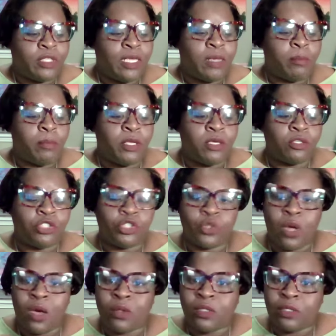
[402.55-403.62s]
It builds
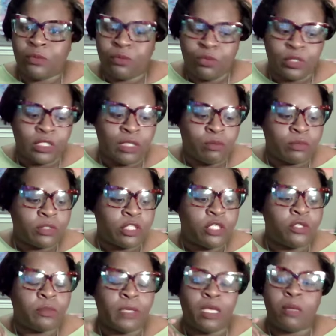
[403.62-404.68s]

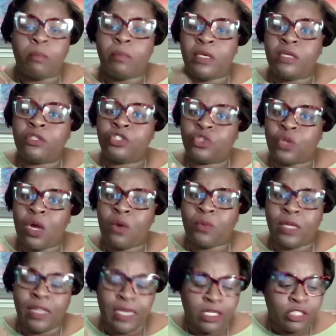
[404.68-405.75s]
it builds
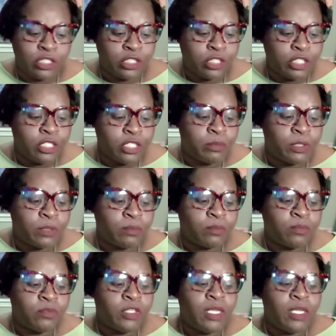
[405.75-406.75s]
strong relationships,